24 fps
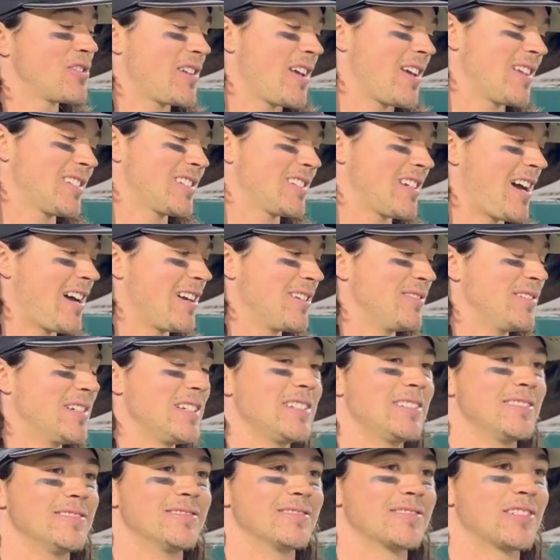stay inside of it,
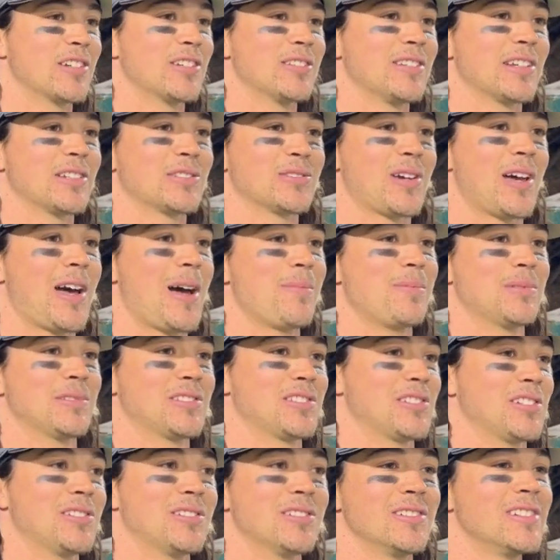and good things will happen.
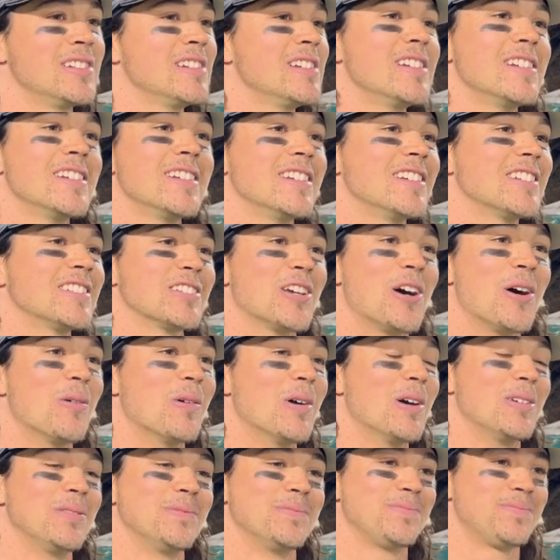So, saw it
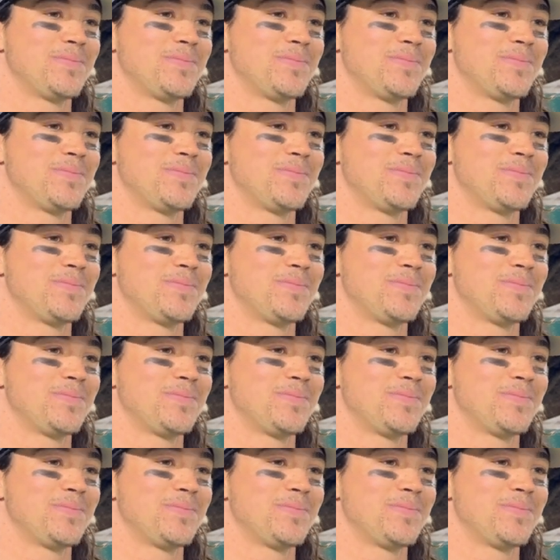well.